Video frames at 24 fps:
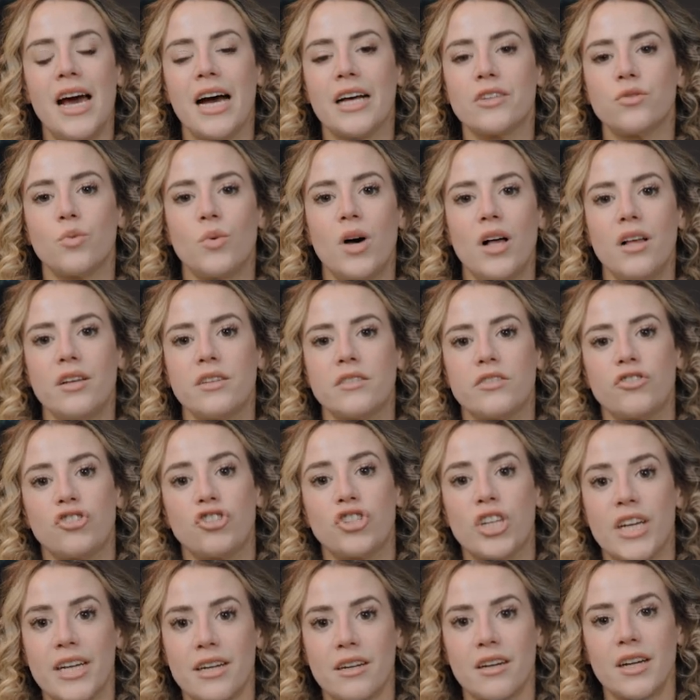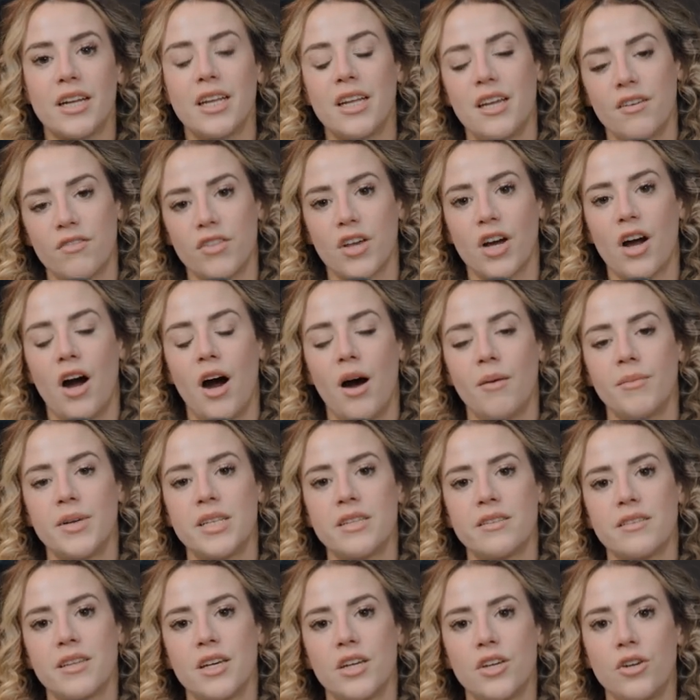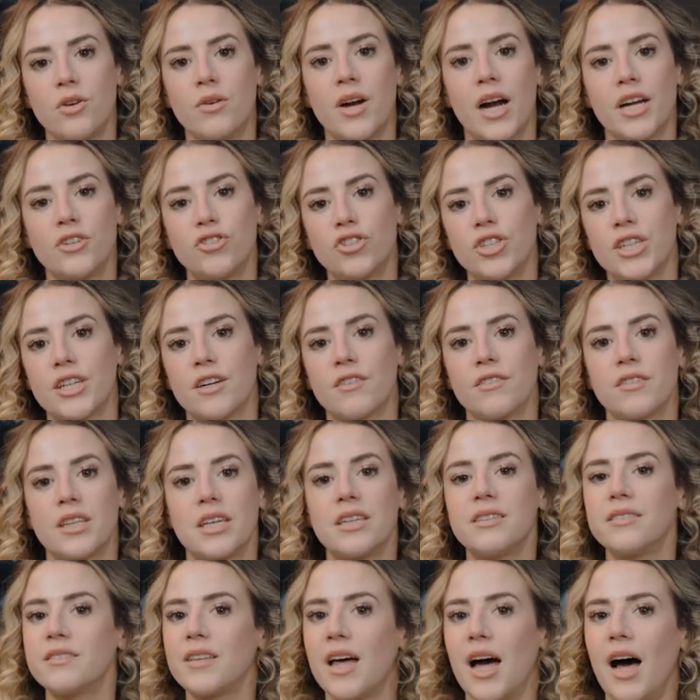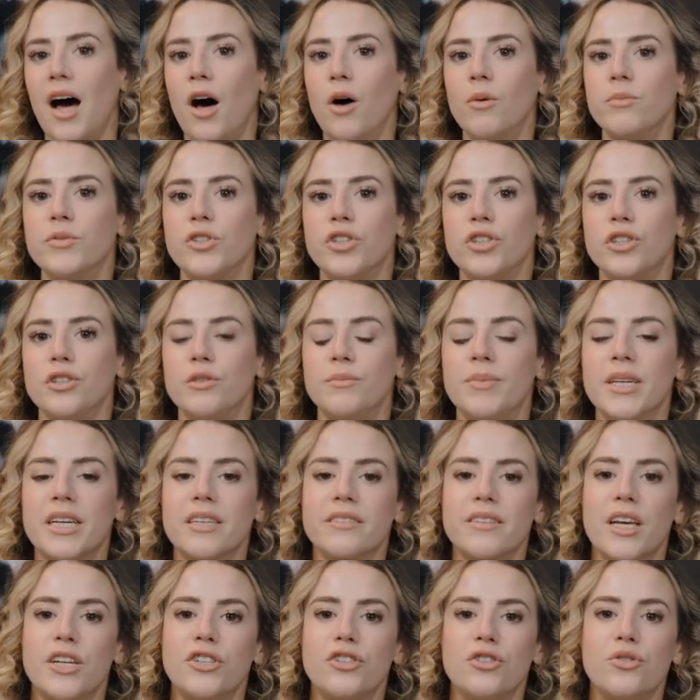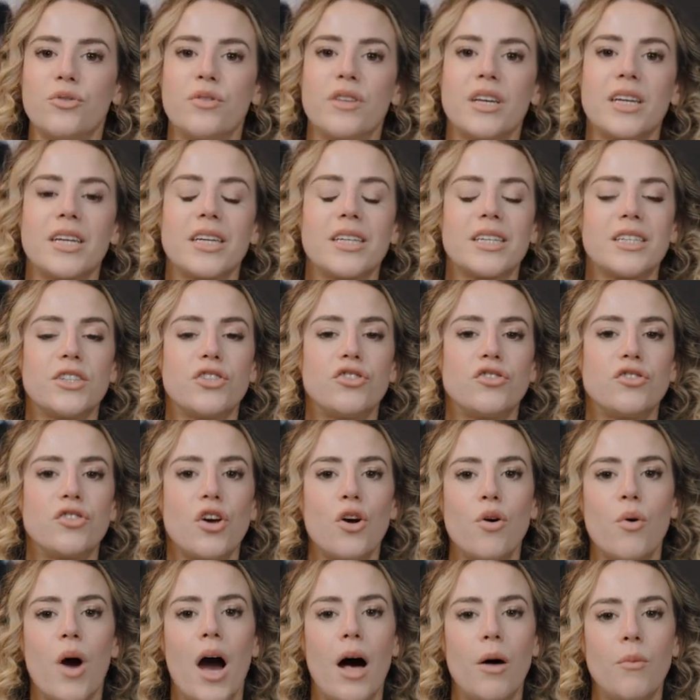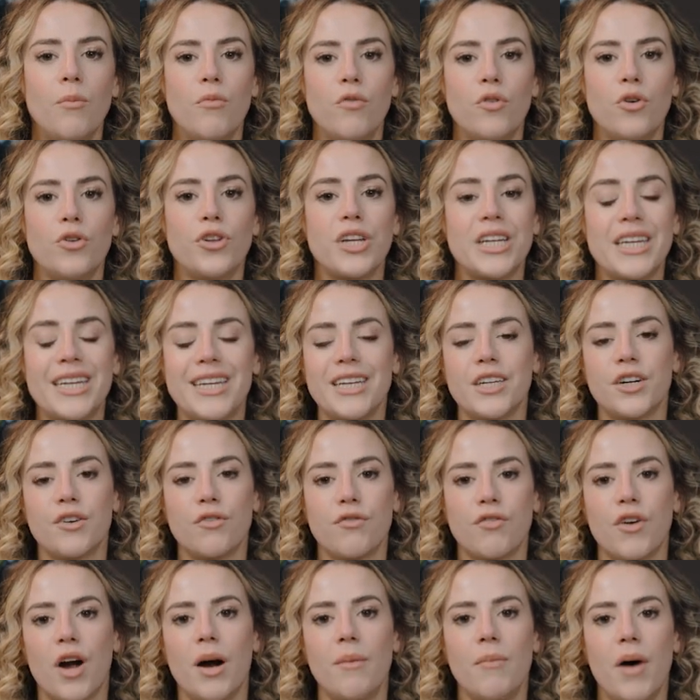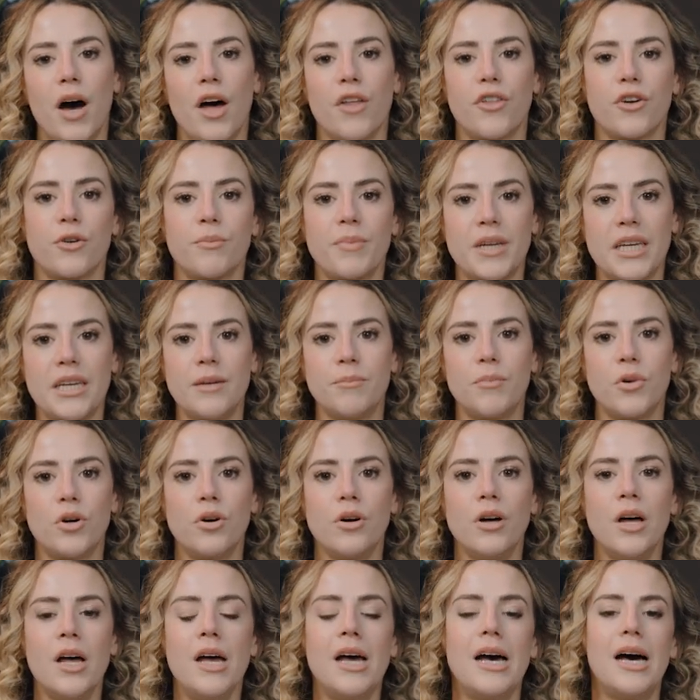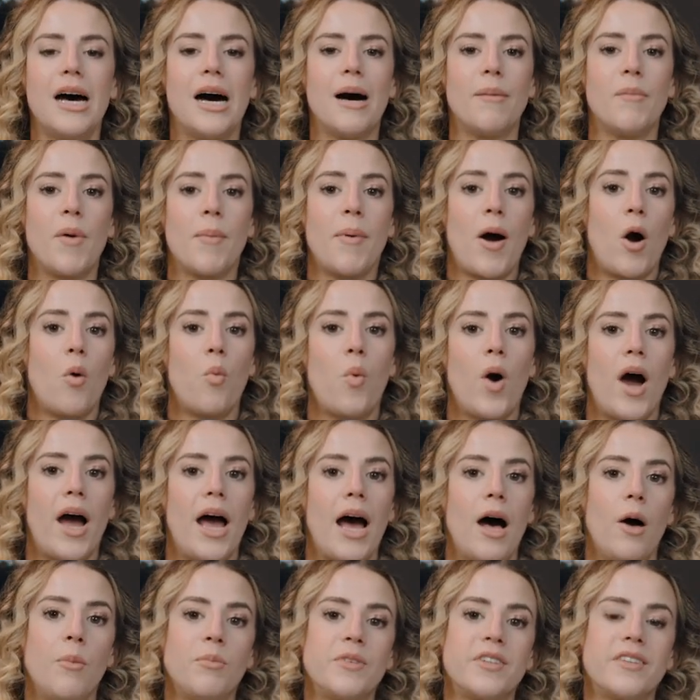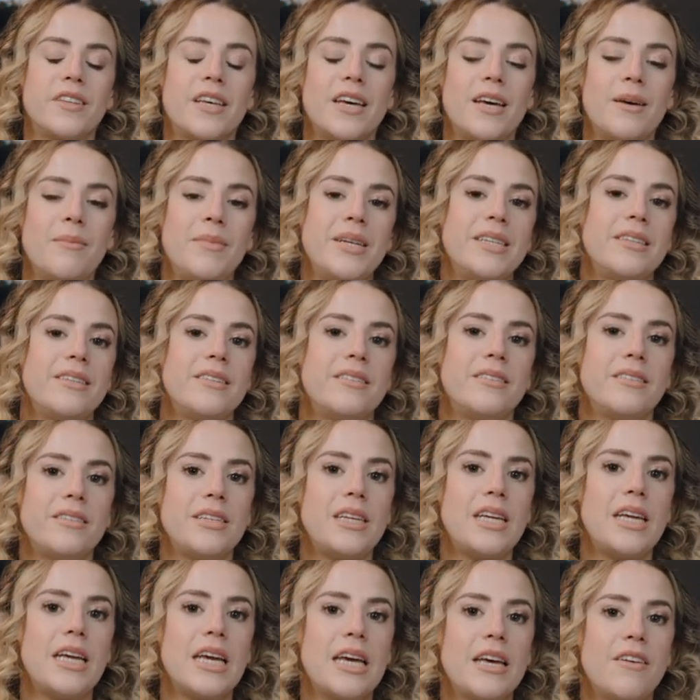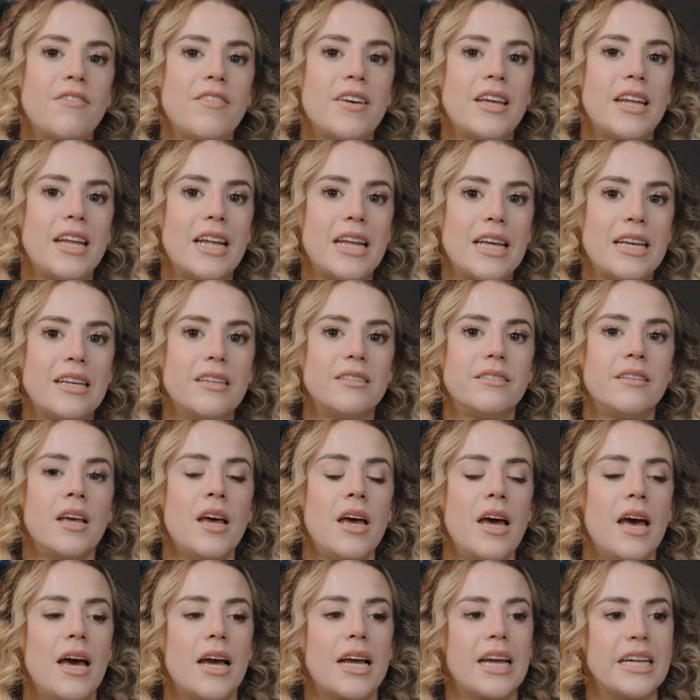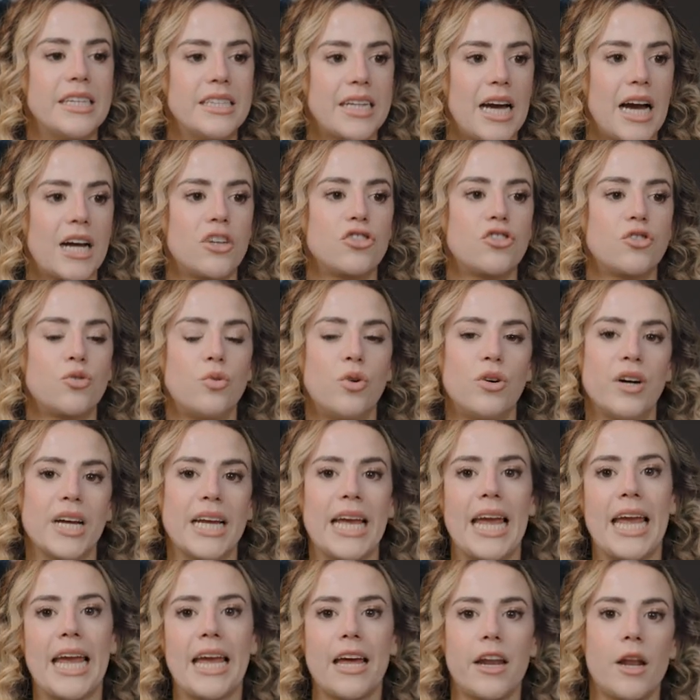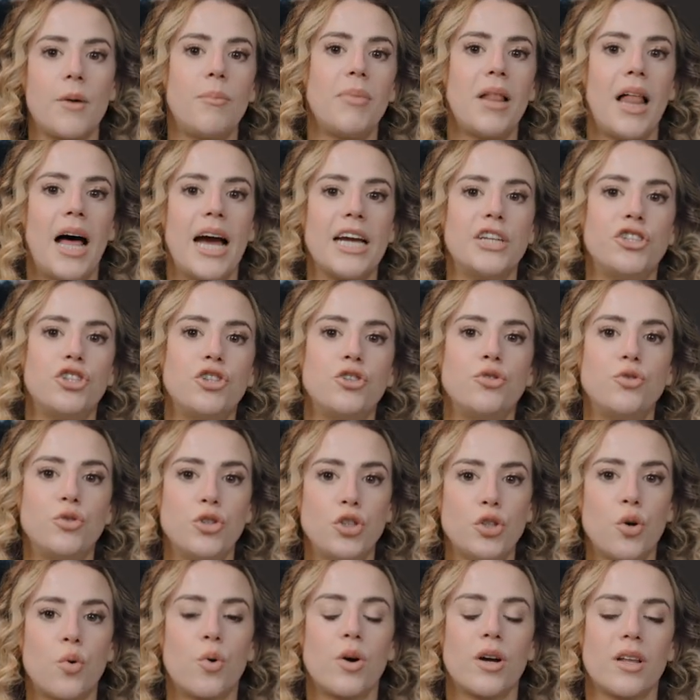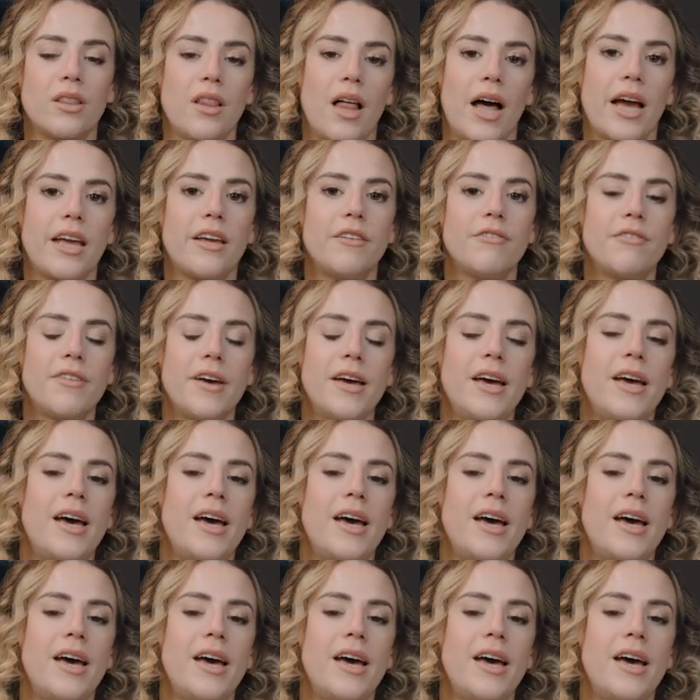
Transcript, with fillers: as well as share any of the comments that you guys share of things that helped you, because I do think it is so helpful to hear from other people um, about about what helped them, and see if it is contextual and can apply to your life.